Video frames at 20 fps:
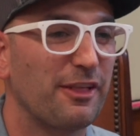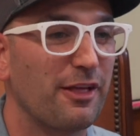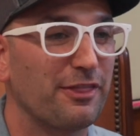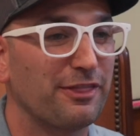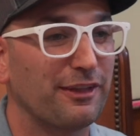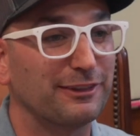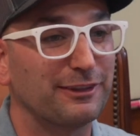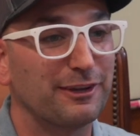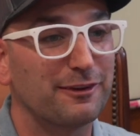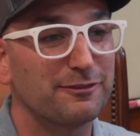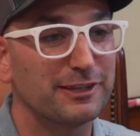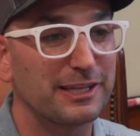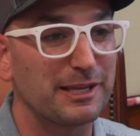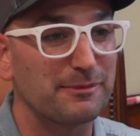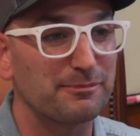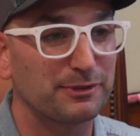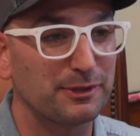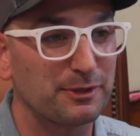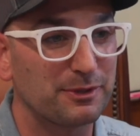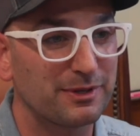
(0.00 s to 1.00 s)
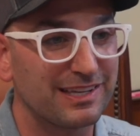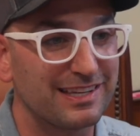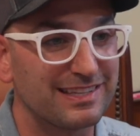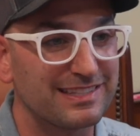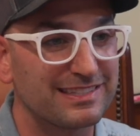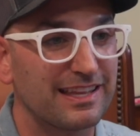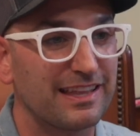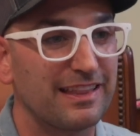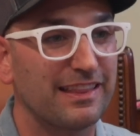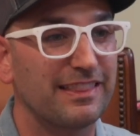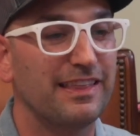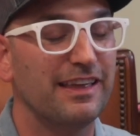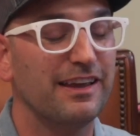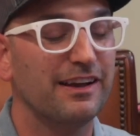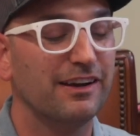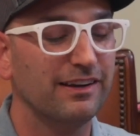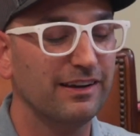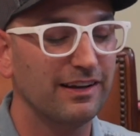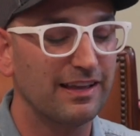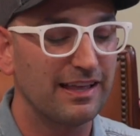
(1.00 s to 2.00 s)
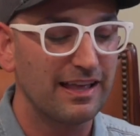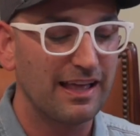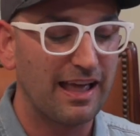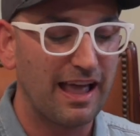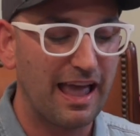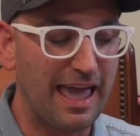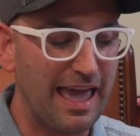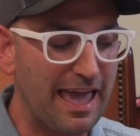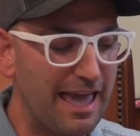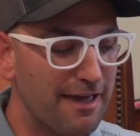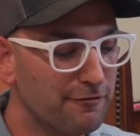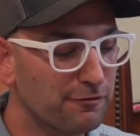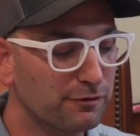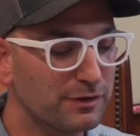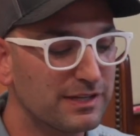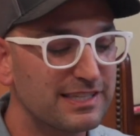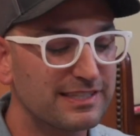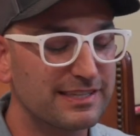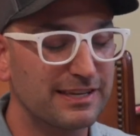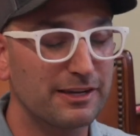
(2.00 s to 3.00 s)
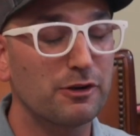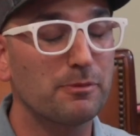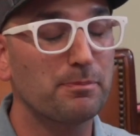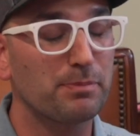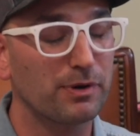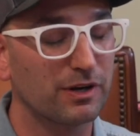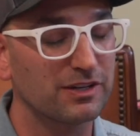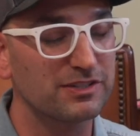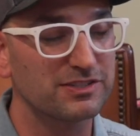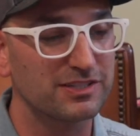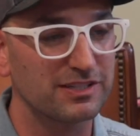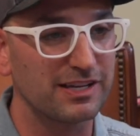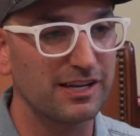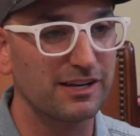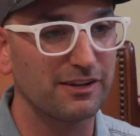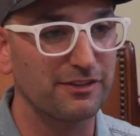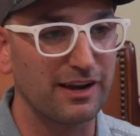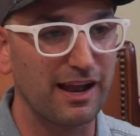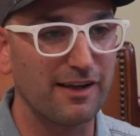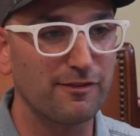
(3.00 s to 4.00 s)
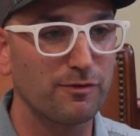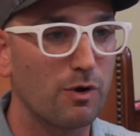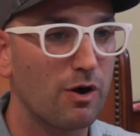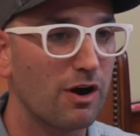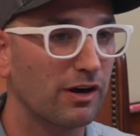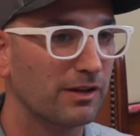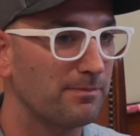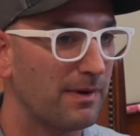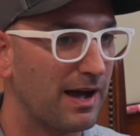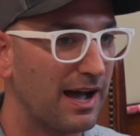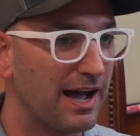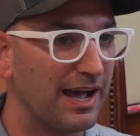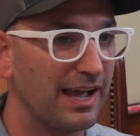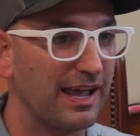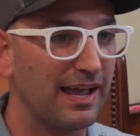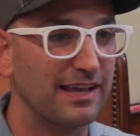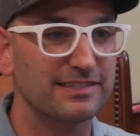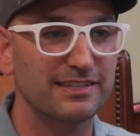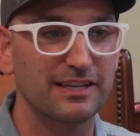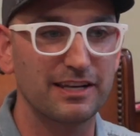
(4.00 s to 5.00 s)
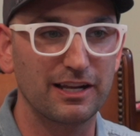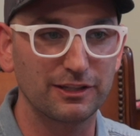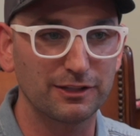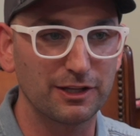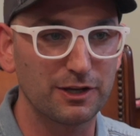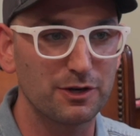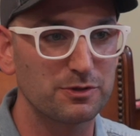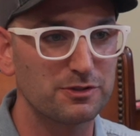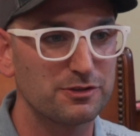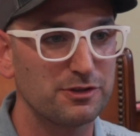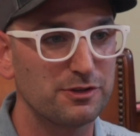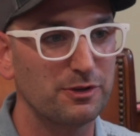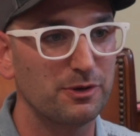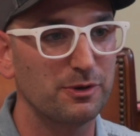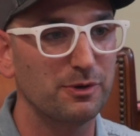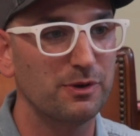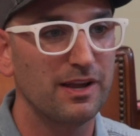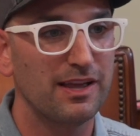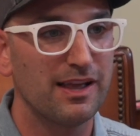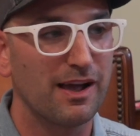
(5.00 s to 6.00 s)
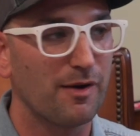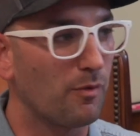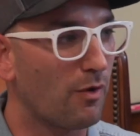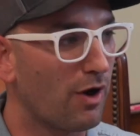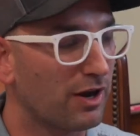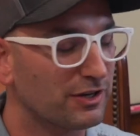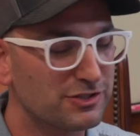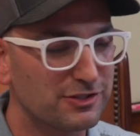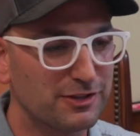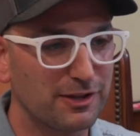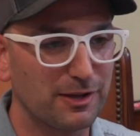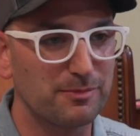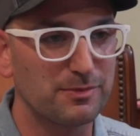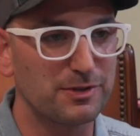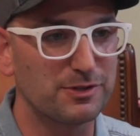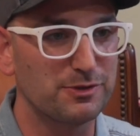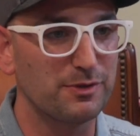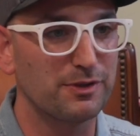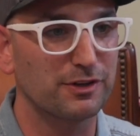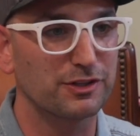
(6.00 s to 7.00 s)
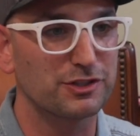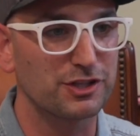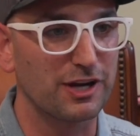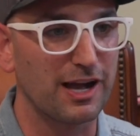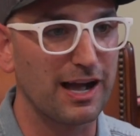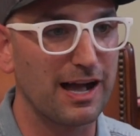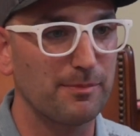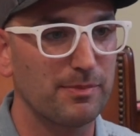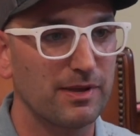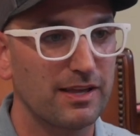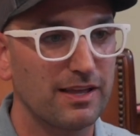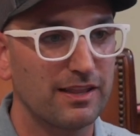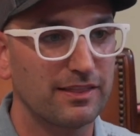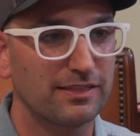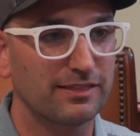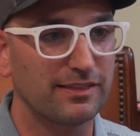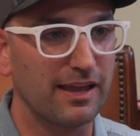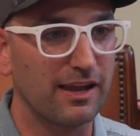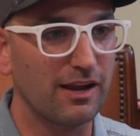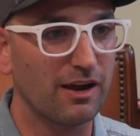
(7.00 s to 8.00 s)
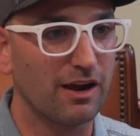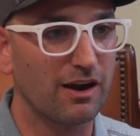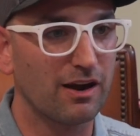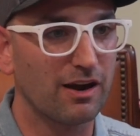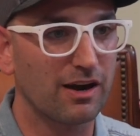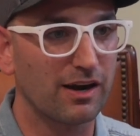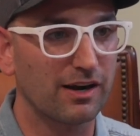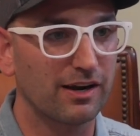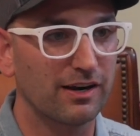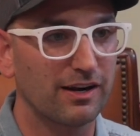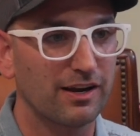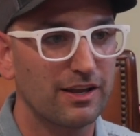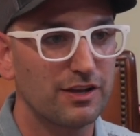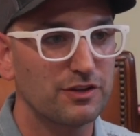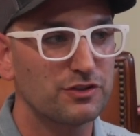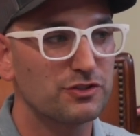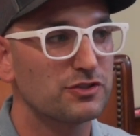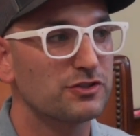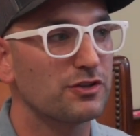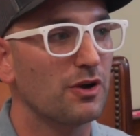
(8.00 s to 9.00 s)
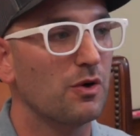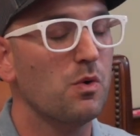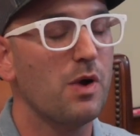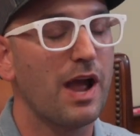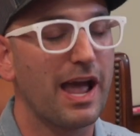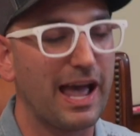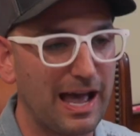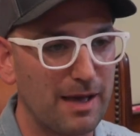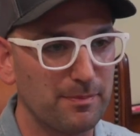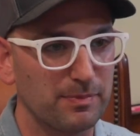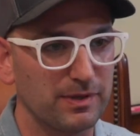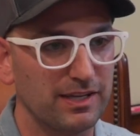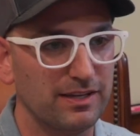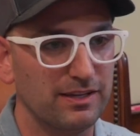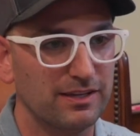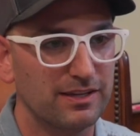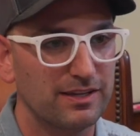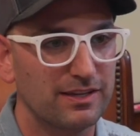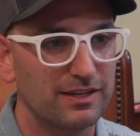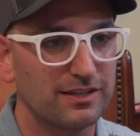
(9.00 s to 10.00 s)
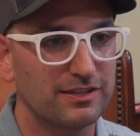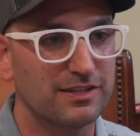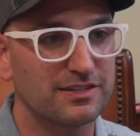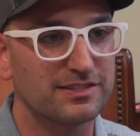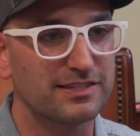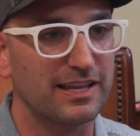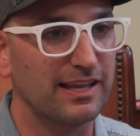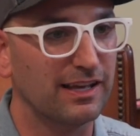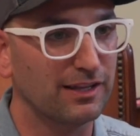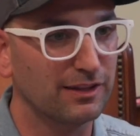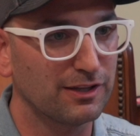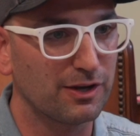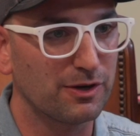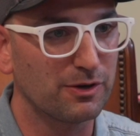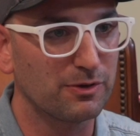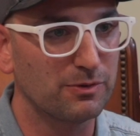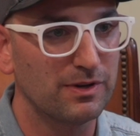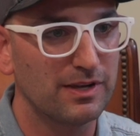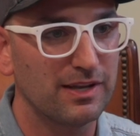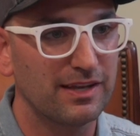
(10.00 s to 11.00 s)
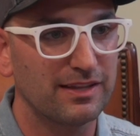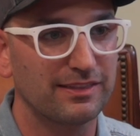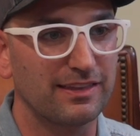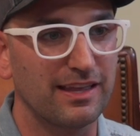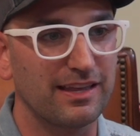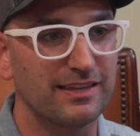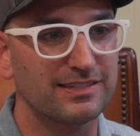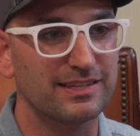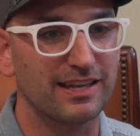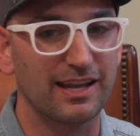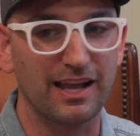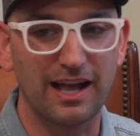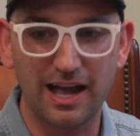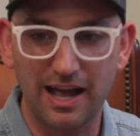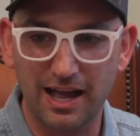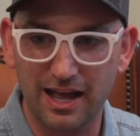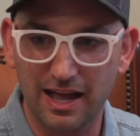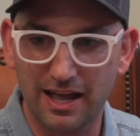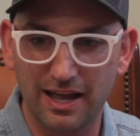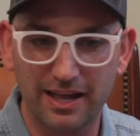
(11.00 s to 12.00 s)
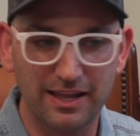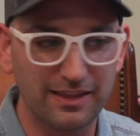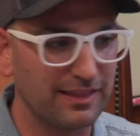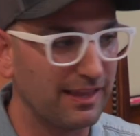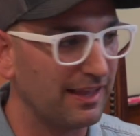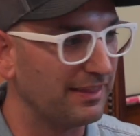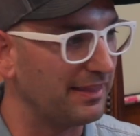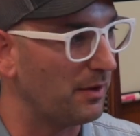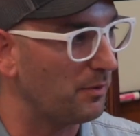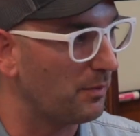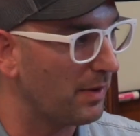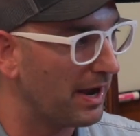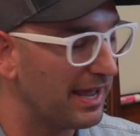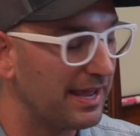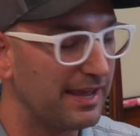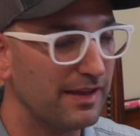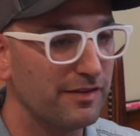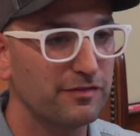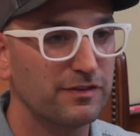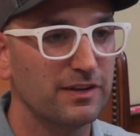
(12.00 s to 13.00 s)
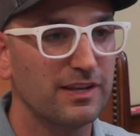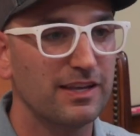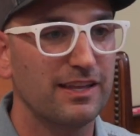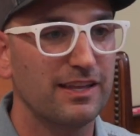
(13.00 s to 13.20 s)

the lovely employees. Every single person here that I've walked by, I said hello to, watched them do their job, they are so happy to say hello. They say hi, they wave,